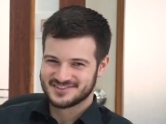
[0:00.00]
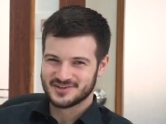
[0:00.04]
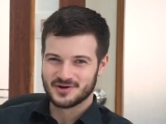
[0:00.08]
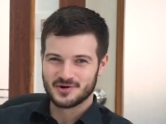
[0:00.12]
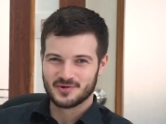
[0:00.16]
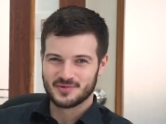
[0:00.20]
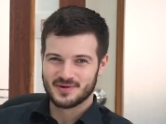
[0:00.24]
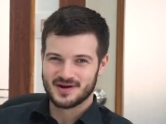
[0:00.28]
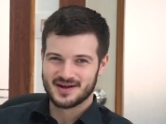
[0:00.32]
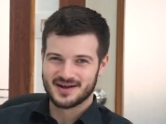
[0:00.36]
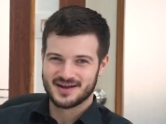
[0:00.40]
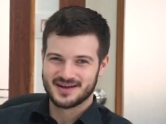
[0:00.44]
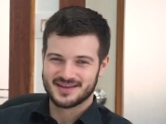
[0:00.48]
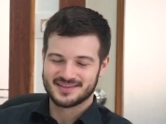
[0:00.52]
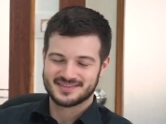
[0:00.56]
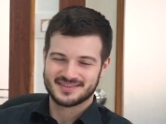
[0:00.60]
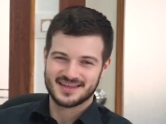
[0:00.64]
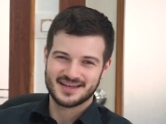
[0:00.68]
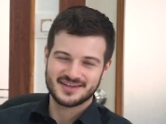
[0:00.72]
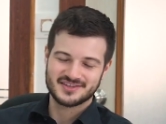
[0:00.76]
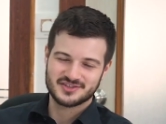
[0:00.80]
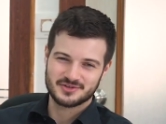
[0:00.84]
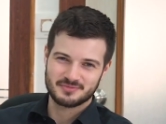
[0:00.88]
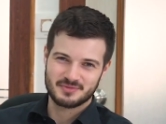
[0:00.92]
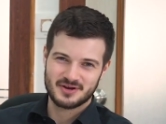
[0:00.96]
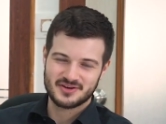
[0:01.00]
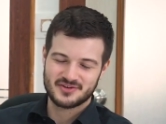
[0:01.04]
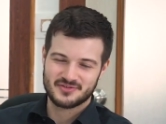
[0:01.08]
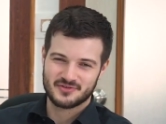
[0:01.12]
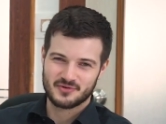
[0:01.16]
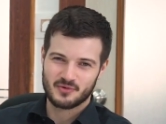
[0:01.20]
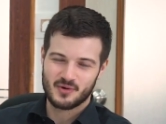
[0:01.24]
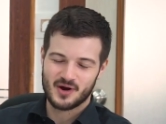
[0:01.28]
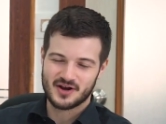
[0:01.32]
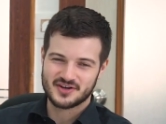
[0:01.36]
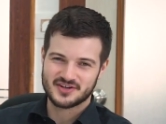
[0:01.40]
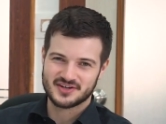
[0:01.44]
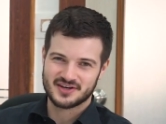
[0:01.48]
So uh, thanks so much for
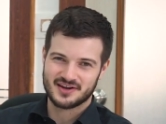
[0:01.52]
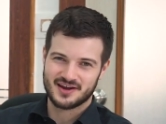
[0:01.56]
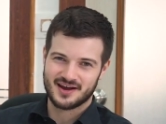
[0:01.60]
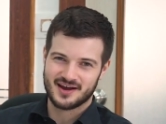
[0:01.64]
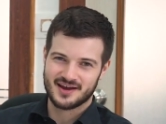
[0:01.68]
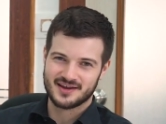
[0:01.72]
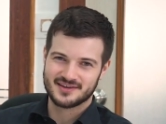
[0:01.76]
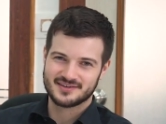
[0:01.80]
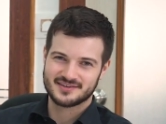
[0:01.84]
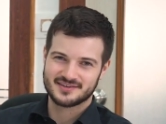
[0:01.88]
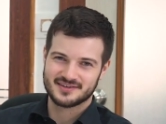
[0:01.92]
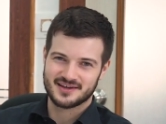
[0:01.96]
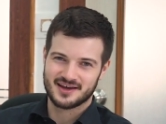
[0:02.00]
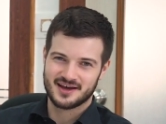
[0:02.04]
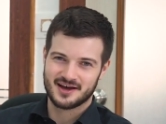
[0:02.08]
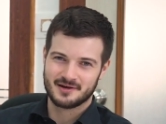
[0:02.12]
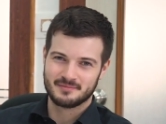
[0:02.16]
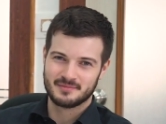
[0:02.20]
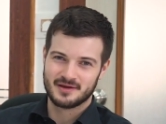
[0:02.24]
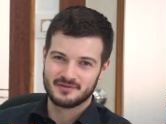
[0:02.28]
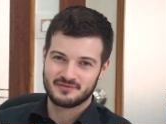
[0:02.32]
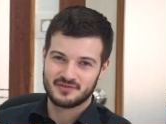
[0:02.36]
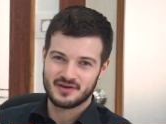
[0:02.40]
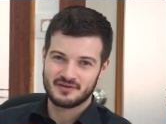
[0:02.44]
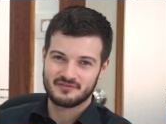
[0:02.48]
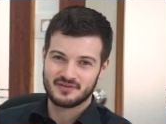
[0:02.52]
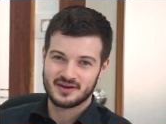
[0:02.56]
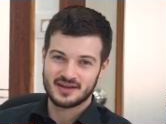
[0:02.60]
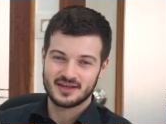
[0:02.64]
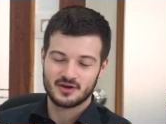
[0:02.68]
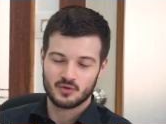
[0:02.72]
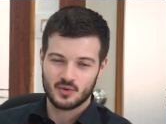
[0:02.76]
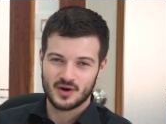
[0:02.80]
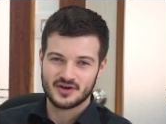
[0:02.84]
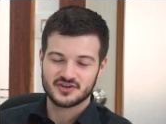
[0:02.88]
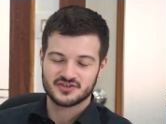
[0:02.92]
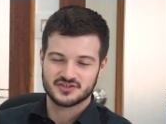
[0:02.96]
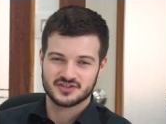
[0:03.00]
watching, guys. Um, if you have any
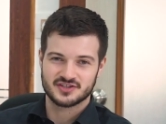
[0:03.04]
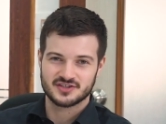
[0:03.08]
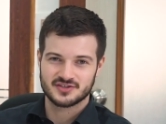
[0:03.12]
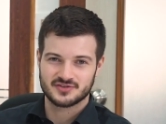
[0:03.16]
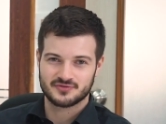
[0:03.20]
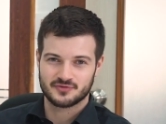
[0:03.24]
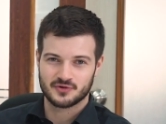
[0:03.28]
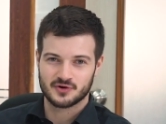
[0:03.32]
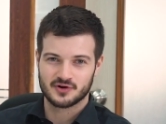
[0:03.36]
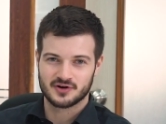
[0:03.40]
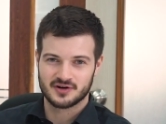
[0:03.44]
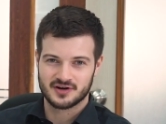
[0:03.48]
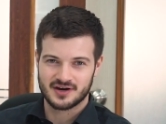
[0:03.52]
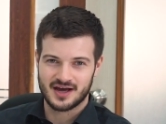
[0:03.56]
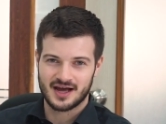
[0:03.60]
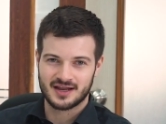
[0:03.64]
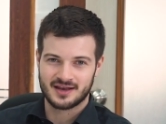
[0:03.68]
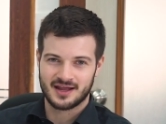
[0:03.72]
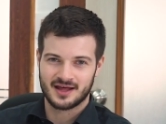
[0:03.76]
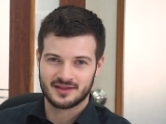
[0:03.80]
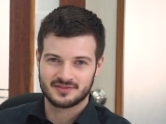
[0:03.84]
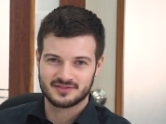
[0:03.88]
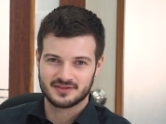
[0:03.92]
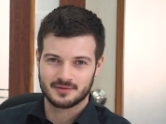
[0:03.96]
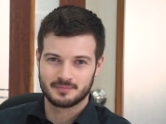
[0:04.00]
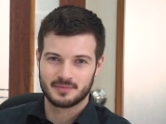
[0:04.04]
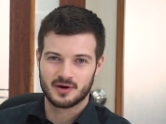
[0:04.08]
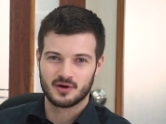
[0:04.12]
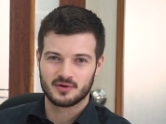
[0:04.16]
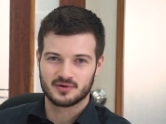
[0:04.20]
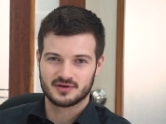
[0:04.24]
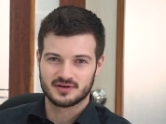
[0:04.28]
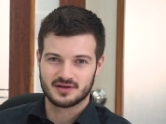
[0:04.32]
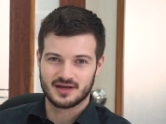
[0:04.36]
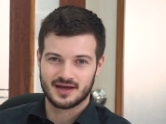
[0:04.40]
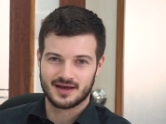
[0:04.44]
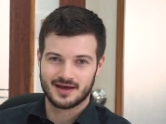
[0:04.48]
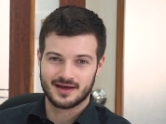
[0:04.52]
questions for Ananth
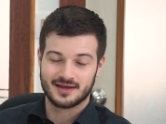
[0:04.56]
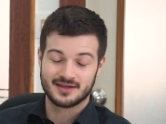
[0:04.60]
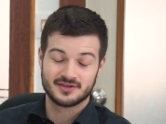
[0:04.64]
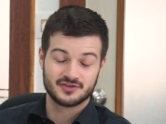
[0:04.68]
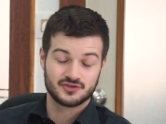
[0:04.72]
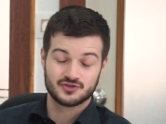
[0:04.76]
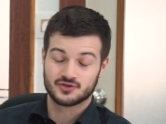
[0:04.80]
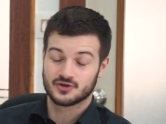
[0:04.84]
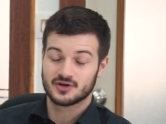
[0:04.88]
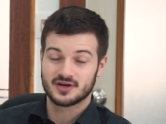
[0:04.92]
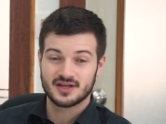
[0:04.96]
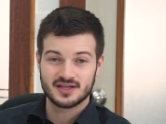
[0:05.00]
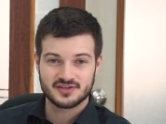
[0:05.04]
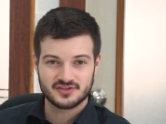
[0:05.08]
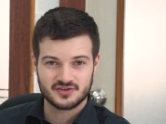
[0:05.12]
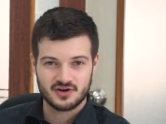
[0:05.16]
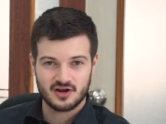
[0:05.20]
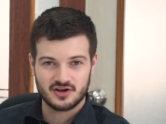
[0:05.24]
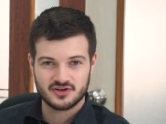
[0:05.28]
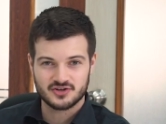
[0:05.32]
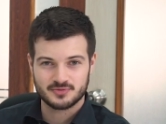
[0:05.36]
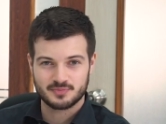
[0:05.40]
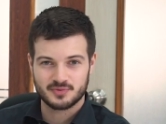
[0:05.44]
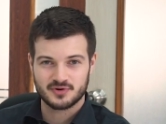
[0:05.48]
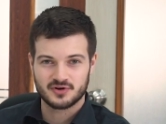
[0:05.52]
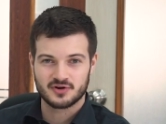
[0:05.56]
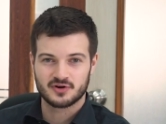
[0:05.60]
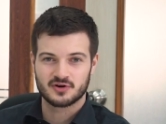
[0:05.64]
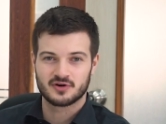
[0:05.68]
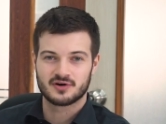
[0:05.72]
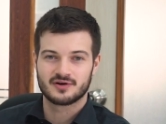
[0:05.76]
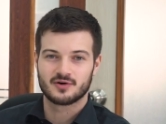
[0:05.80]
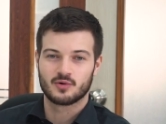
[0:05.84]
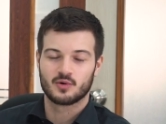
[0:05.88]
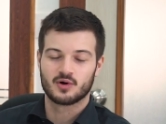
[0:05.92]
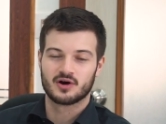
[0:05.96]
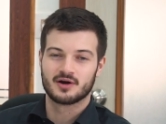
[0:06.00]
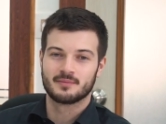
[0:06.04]
about uh, his journey as an
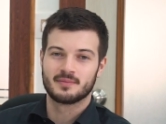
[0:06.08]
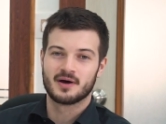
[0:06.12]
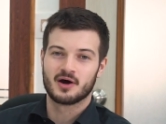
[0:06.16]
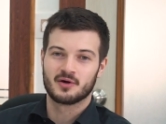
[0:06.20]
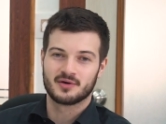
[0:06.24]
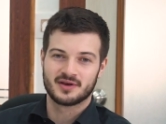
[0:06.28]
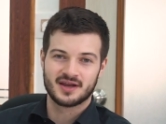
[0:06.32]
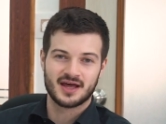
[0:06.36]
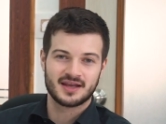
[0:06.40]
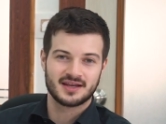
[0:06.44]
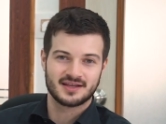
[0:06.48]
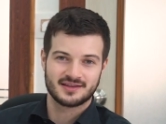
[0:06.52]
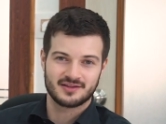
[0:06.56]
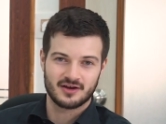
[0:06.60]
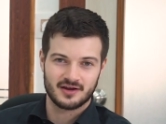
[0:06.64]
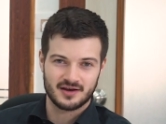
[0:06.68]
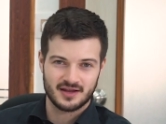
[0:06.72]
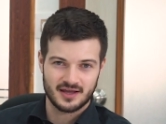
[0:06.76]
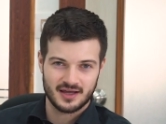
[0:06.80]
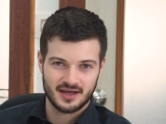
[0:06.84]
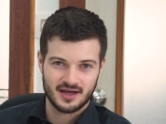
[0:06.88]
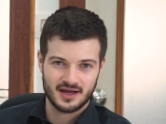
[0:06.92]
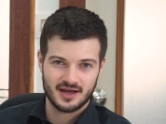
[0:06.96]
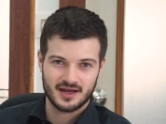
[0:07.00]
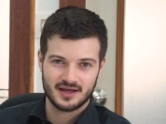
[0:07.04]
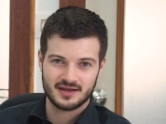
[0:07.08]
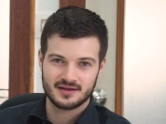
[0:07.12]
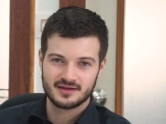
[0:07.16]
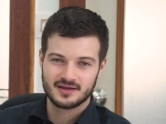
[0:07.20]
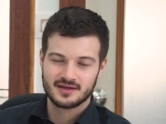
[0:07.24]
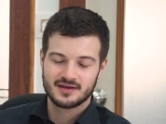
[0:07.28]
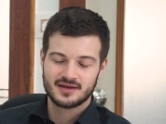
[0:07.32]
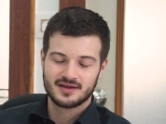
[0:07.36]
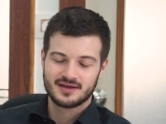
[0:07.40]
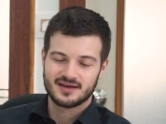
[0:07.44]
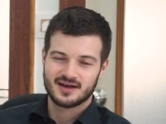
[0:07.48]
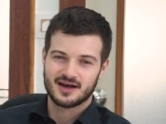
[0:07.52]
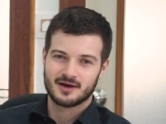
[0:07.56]
entrepreneur or about Gnani.ai,
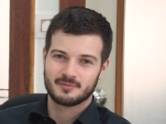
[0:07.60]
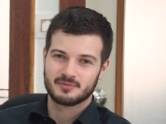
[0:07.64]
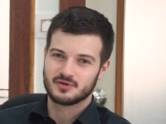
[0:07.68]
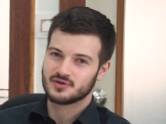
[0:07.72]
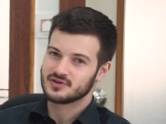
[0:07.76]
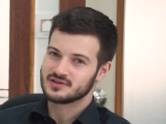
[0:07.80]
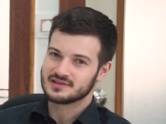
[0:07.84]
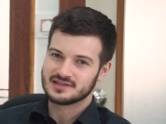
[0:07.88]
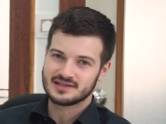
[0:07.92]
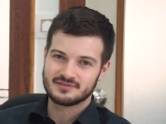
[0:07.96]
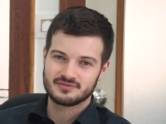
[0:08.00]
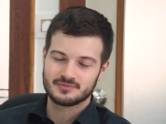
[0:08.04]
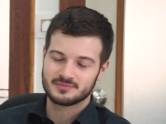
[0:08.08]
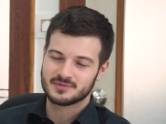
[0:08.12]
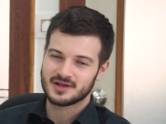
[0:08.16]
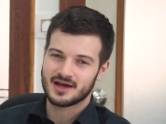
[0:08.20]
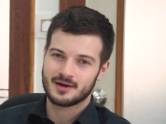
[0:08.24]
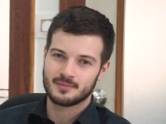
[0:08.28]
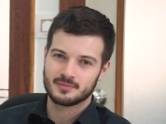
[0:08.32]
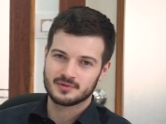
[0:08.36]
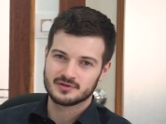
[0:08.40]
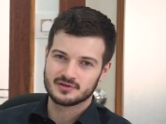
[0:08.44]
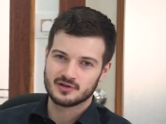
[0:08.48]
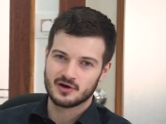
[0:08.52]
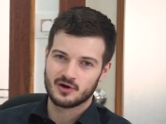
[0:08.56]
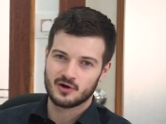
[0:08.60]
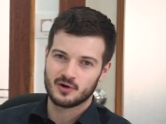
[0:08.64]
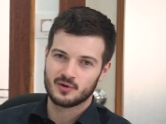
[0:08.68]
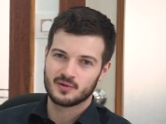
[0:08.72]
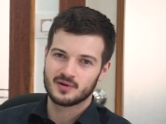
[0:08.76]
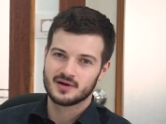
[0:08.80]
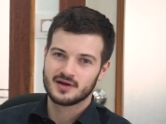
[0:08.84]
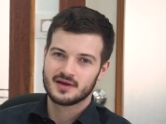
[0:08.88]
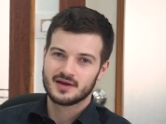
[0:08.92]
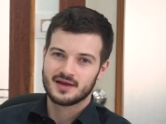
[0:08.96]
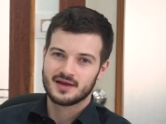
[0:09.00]
um, you can leave them down below.